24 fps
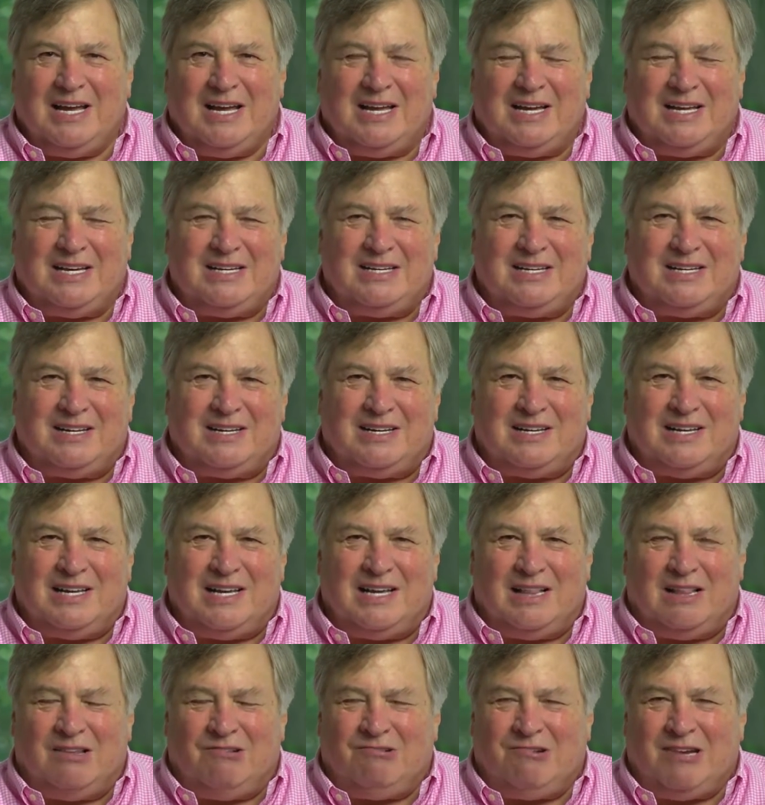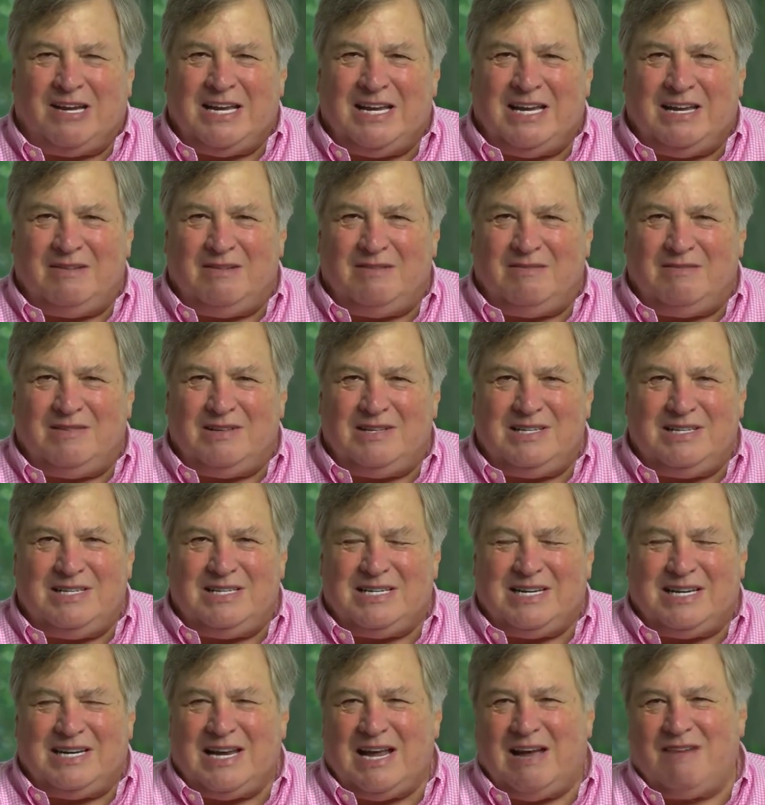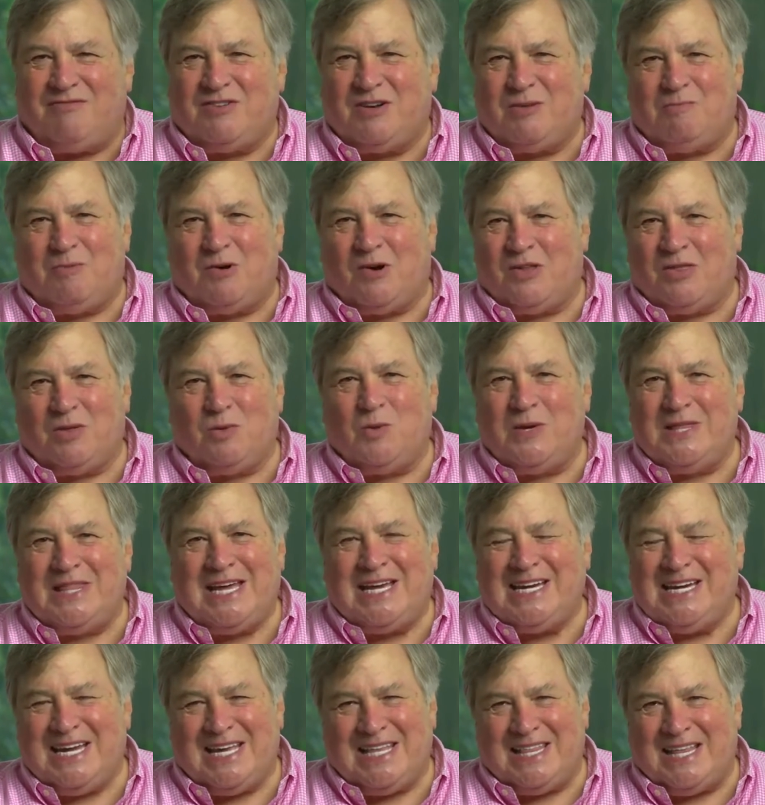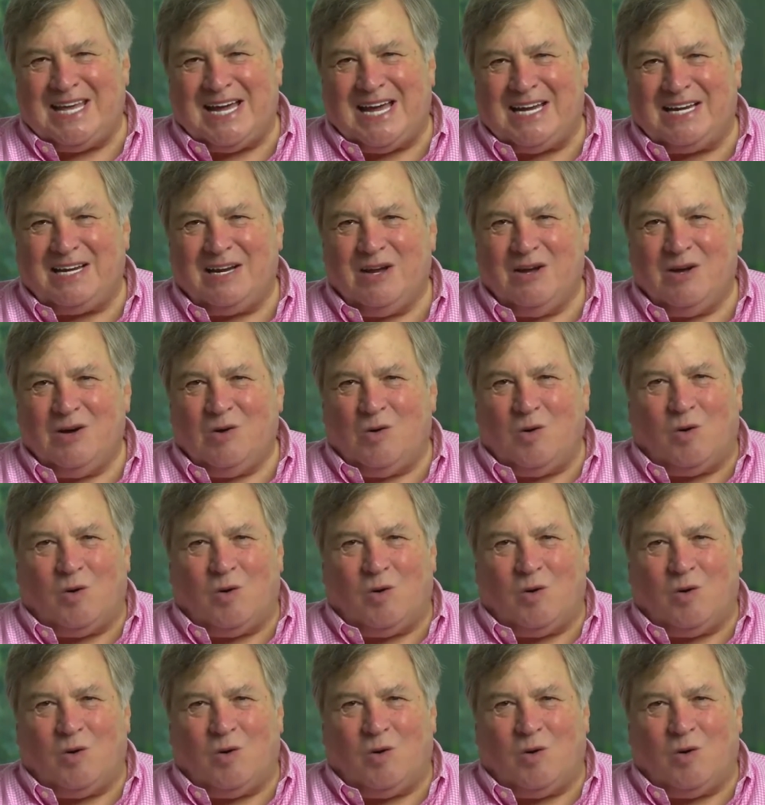and Hillary didn't have to bother with any of that.